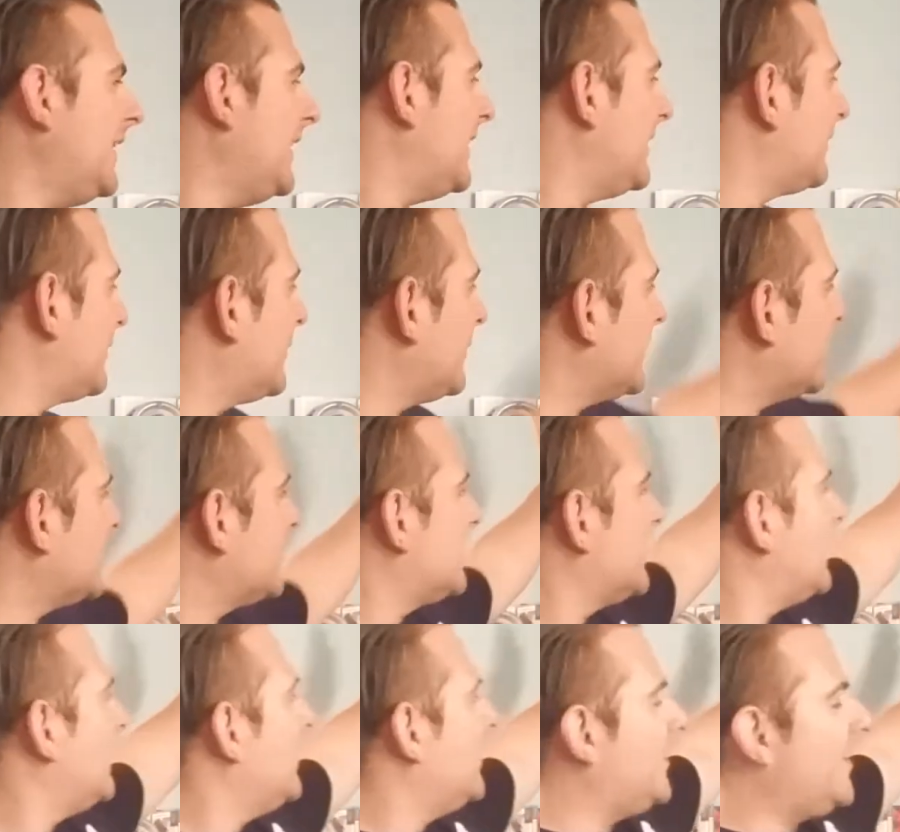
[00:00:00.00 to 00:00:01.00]
And of
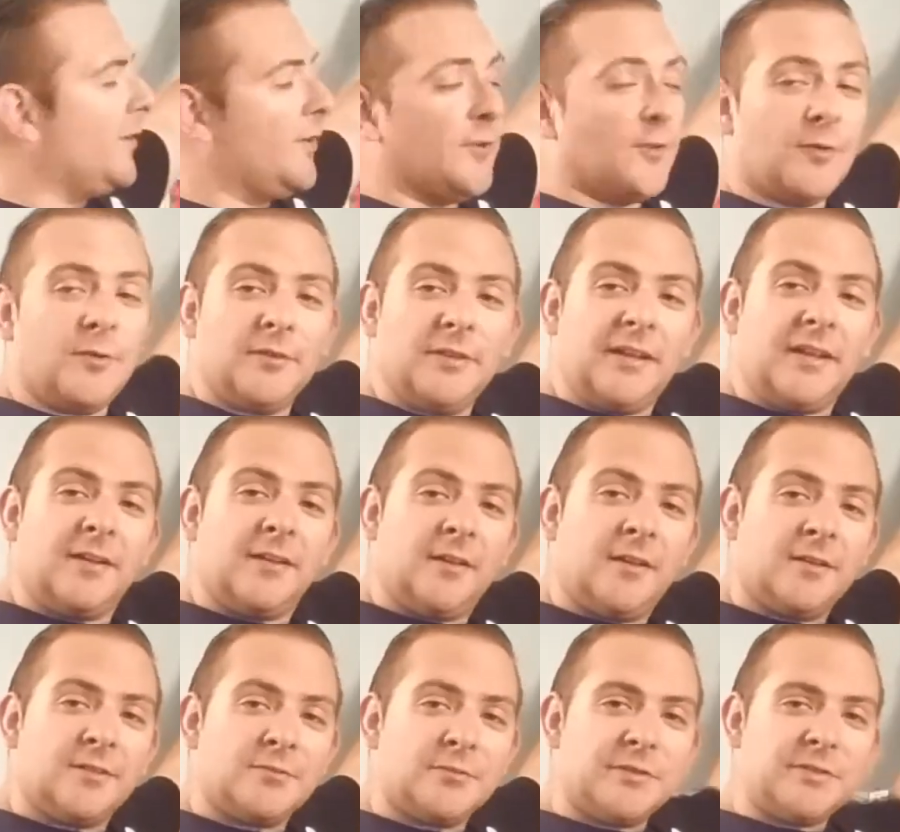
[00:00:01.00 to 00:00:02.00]
course, the good old
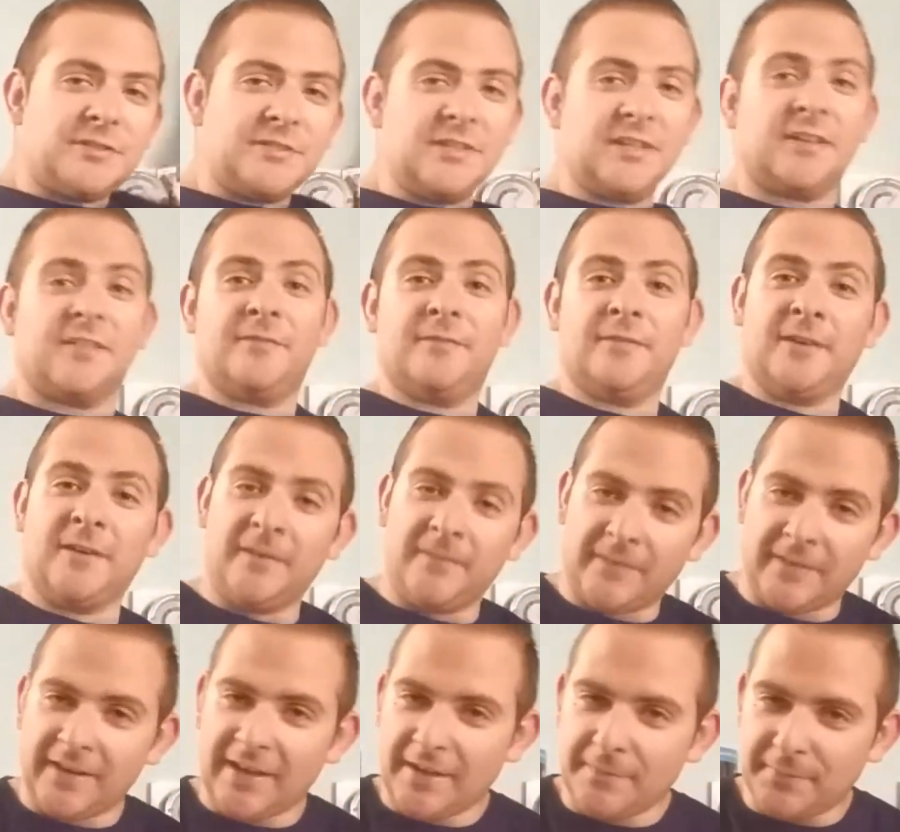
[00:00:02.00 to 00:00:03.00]
analog joystick. Very,
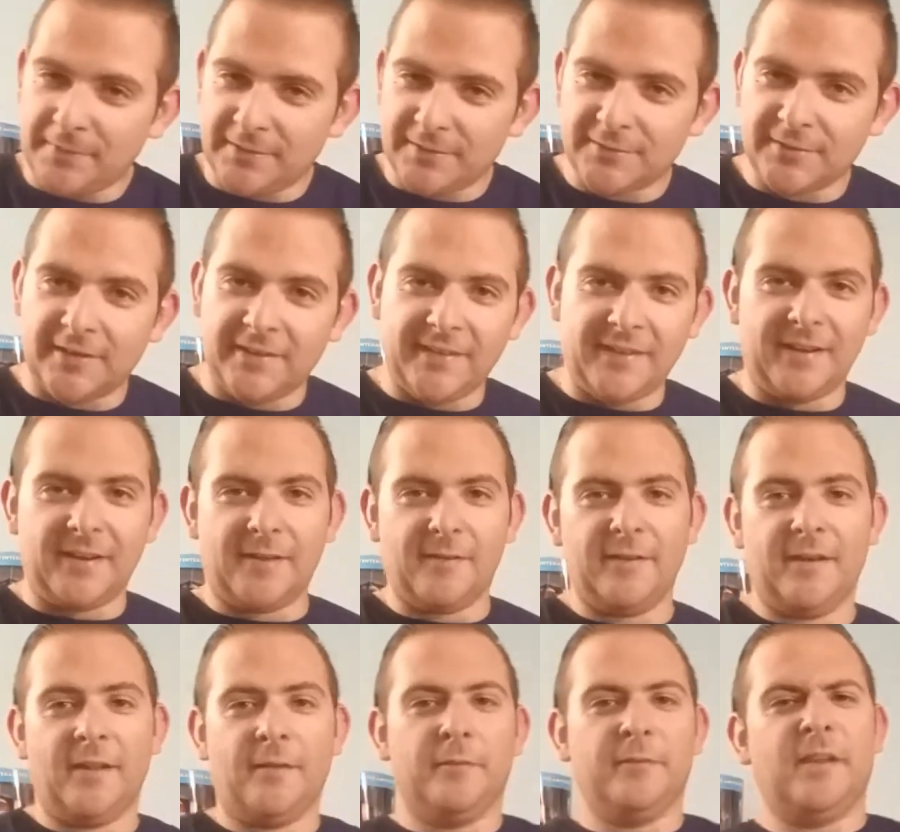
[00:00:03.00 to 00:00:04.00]
very happy to try that out.
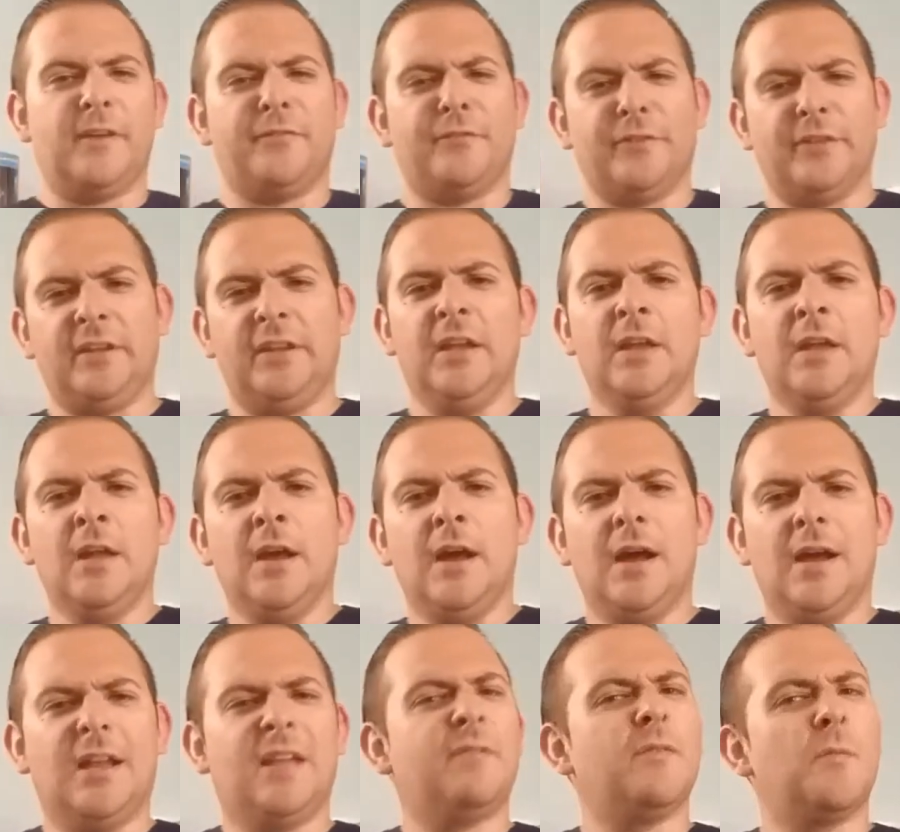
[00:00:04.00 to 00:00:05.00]
And I will definitely
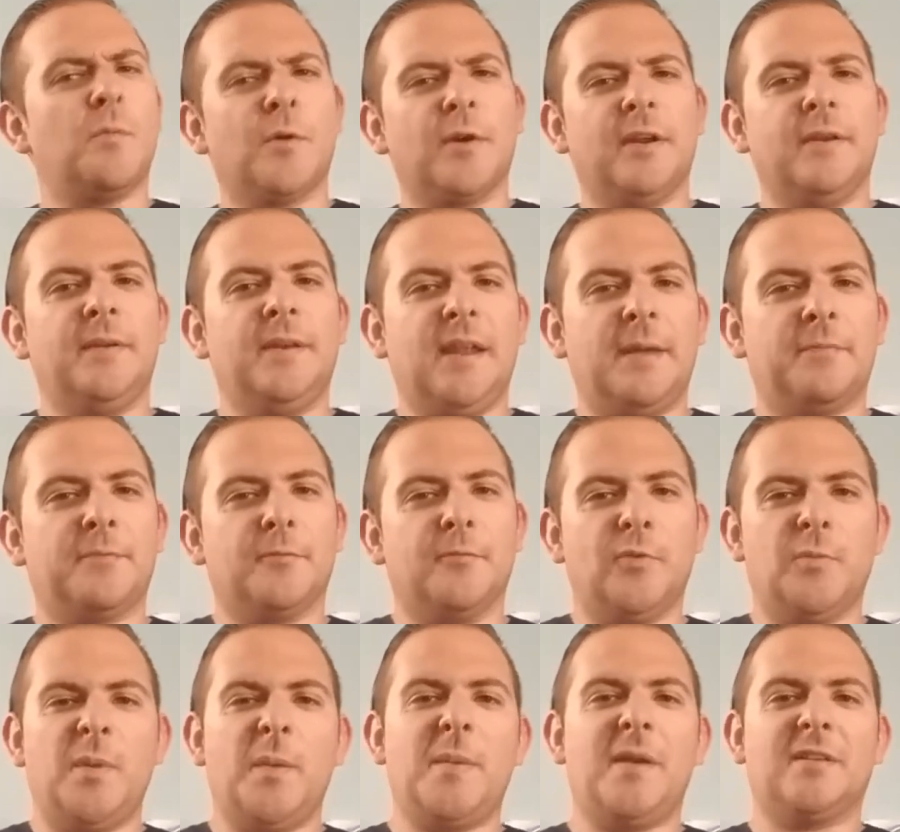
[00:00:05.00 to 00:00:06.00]
give a more in-depth
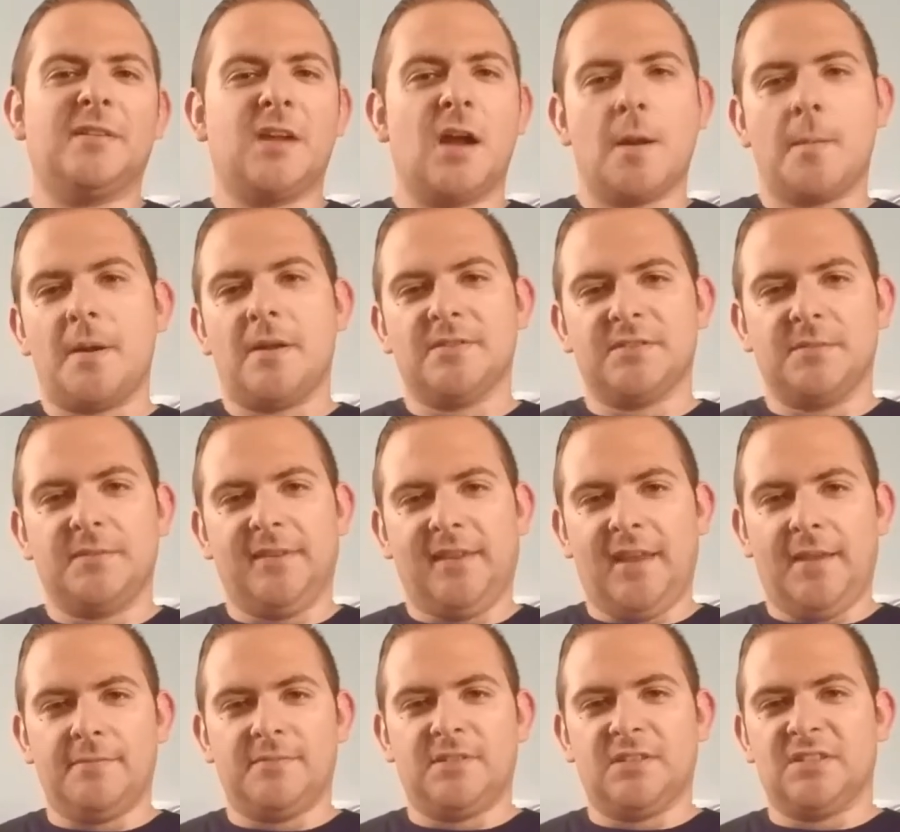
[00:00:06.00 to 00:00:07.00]
review. Maybe I'll talk about some of the
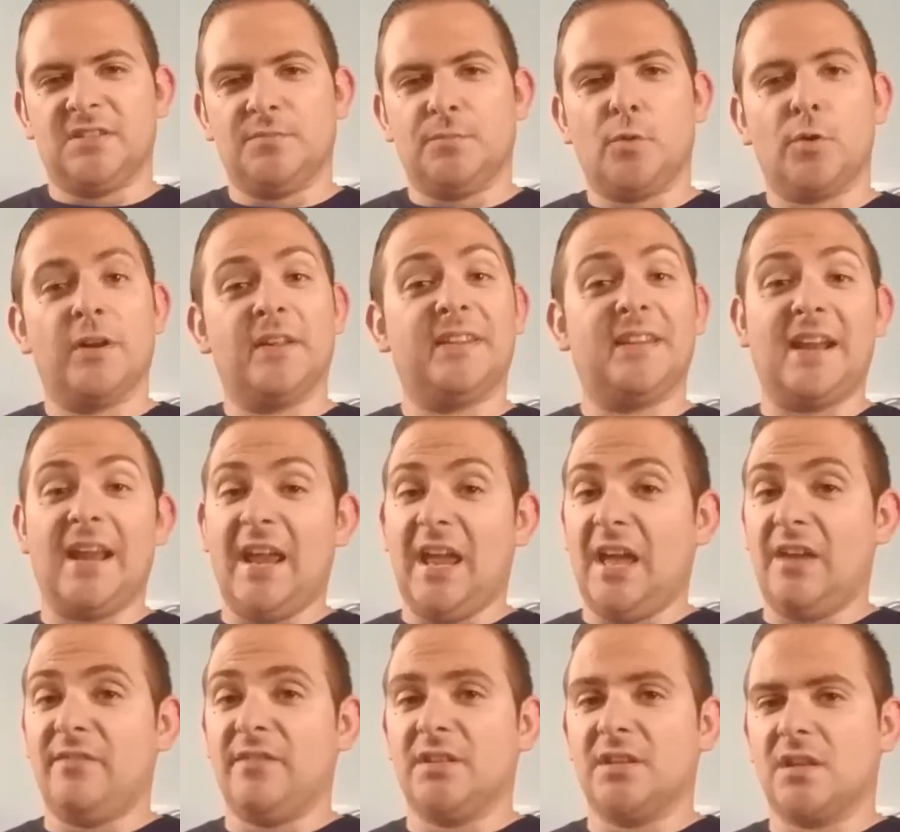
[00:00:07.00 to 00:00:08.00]
games that support it that I
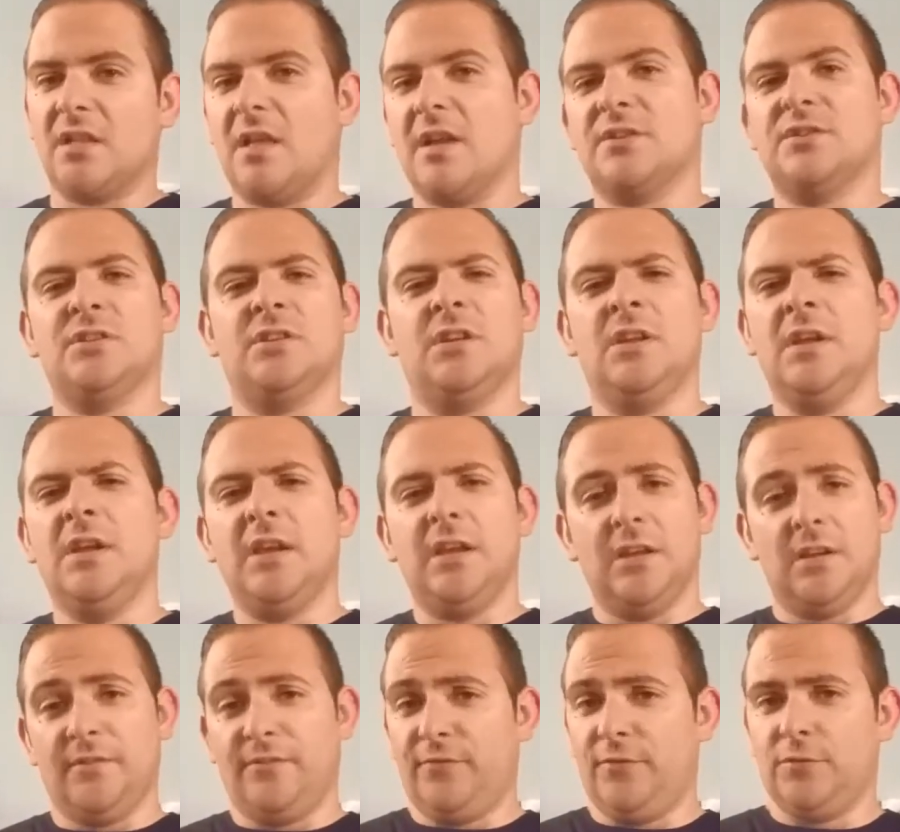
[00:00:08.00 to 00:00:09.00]
have in the collection
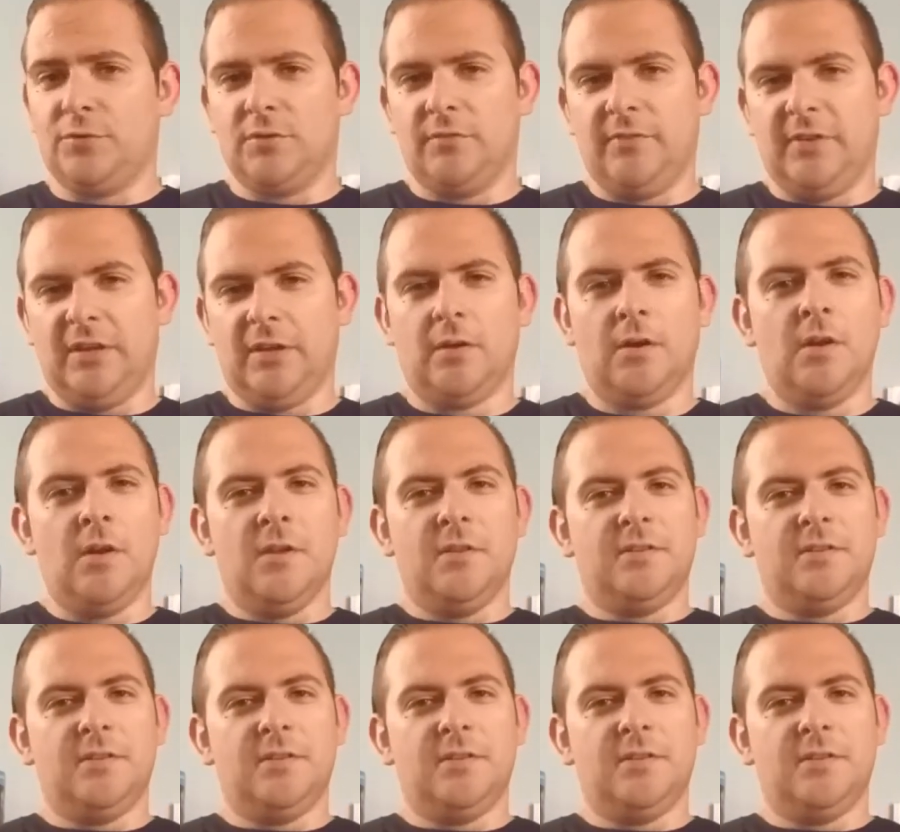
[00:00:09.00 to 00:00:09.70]
in a future video.